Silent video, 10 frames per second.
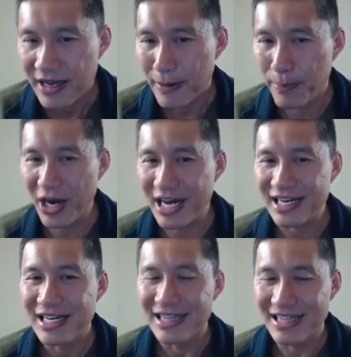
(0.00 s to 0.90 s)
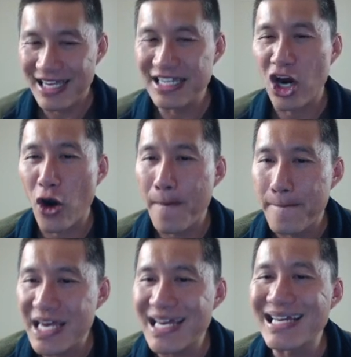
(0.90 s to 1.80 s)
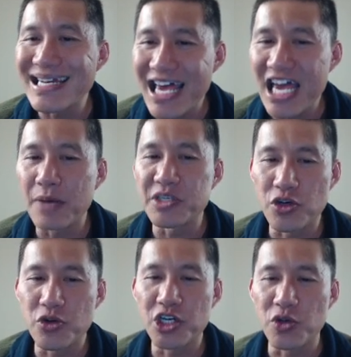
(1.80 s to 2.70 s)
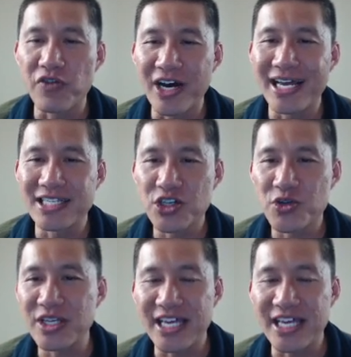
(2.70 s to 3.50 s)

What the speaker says: But these are big names in the traditional finance industry.